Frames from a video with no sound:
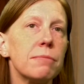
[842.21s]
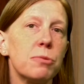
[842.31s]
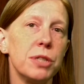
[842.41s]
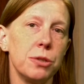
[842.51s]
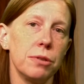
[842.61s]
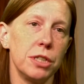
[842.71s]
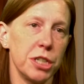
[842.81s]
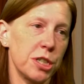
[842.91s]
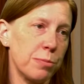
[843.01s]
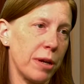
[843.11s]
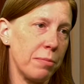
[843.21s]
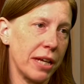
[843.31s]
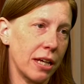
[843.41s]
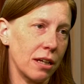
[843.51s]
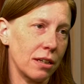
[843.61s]
we do a gingerbread
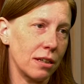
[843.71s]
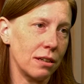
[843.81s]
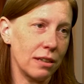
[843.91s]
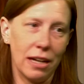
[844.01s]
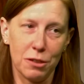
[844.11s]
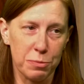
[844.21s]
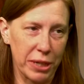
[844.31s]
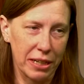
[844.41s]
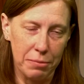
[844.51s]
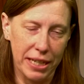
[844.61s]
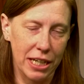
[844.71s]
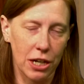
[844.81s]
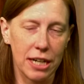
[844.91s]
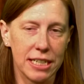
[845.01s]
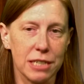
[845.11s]
making, house making
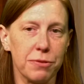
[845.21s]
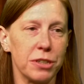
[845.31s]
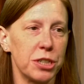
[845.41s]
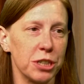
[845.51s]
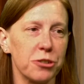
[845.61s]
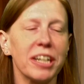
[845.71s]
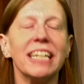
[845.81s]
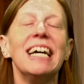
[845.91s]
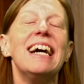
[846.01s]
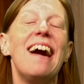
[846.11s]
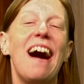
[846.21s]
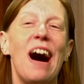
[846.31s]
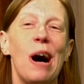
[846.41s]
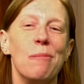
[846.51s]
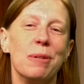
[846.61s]
contest yes. for the children,
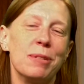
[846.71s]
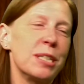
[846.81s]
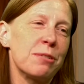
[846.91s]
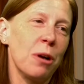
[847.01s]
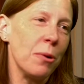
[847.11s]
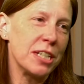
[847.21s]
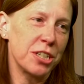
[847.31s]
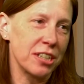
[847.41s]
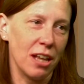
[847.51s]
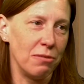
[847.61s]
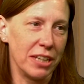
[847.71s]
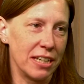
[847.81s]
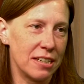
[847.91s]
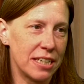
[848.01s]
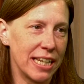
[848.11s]
um, which is always just lovely
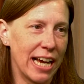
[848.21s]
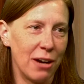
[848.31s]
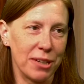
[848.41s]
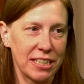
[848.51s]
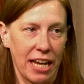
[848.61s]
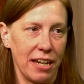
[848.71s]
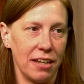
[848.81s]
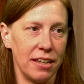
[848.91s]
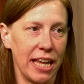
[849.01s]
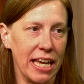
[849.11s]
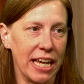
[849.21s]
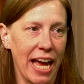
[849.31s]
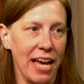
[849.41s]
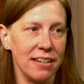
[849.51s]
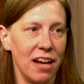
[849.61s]
to see how excited they
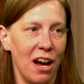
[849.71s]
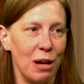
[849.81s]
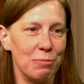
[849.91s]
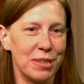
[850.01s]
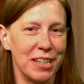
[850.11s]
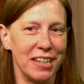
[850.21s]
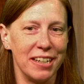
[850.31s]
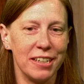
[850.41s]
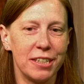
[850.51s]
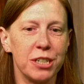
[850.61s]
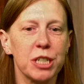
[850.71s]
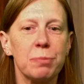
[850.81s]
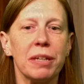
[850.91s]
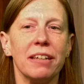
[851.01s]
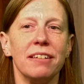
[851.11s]
get um, mm -hmm. to, to just
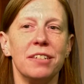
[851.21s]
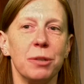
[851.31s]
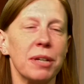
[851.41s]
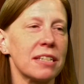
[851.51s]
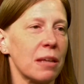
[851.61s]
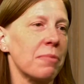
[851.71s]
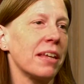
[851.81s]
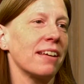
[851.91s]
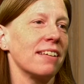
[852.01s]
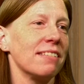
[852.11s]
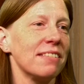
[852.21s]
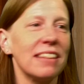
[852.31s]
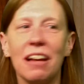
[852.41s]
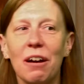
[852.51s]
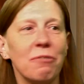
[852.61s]
be doing something
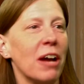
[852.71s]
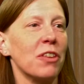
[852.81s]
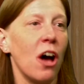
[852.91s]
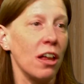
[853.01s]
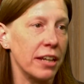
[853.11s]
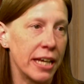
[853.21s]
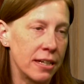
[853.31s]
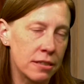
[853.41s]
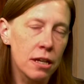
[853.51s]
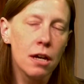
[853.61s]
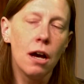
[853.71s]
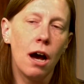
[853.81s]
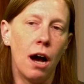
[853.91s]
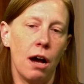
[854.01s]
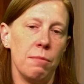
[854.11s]
around the holidays. Right.
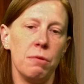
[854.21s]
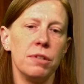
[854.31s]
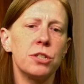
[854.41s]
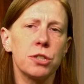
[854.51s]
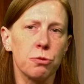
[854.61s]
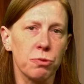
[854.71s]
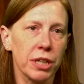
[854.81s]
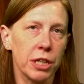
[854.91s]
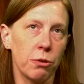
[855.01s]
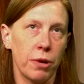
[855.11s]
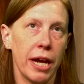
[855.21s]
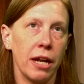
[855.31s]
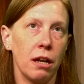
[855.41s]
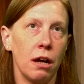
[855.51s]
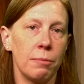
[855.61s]
Um, and it's just a really
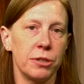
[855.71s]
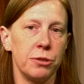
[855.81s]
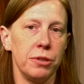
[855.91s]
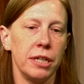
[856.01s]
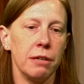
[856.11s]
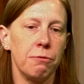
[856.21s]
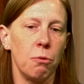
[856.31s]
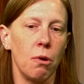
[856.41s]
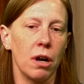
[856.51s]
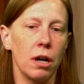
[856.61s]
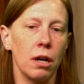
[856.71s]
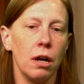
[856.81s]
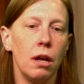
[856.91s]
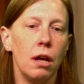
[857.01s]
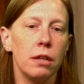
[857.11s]
great opportunity for
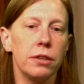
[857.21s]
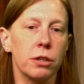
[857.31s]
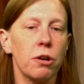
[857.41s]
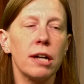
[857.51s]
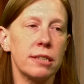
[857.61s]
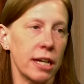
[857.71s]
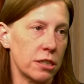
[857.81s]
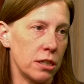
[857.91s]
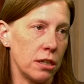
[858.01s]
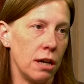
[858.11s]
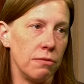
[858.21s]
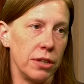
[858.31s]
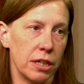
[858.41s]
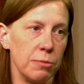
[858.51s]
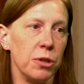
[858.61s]
the cross section of
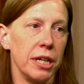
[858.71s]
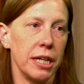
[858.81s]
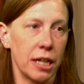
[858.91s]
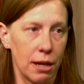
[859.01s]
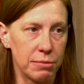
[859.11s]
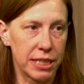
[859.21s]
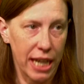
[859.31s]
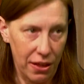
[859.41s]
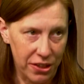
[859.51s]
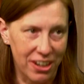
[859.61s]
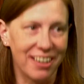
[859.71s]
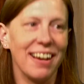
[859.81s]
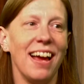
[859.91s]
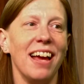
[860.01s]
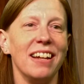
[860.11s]
the community to come together
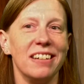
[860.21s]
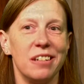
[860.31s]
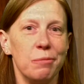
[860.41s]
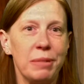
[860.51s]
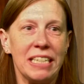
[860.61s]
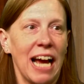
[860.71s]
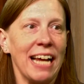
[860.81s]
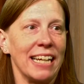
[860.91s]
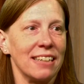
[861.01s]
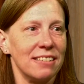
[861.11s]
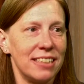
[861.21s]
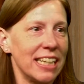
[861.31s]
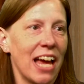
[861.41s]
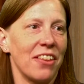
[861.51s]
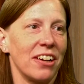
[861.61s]
right. and be dining yes.
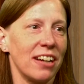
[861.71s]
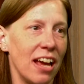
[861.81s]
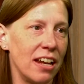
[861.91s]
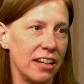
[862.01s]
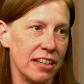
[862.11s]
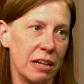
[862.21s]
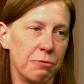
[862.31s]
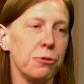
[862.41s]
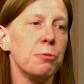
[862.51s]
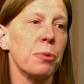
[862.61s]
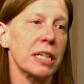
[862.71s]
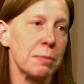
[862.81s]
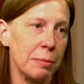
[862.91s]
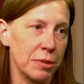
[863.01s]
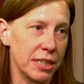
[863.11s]
together. Yes. And yes. food brings
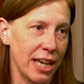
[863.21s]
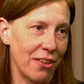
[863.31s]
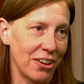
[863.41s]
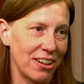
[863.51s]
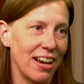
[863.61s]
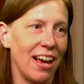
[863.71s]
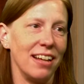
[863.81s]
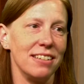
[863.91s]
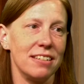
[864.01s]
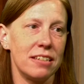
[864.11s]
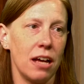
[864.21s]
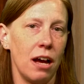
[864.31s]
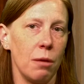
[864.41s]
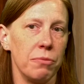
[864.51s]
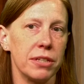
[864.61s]
people together. And
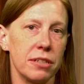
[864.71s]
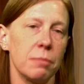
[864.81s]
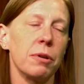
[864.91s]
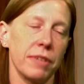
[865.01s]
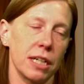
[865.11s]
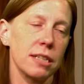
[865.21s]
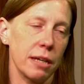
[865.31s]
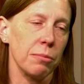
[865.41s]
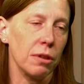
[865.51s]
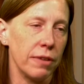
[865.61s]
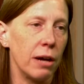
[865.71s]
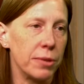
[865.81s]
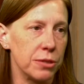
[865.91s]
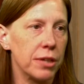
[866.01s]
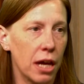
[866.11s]
um, this is a perfect example of how
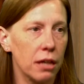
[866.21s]
we do that.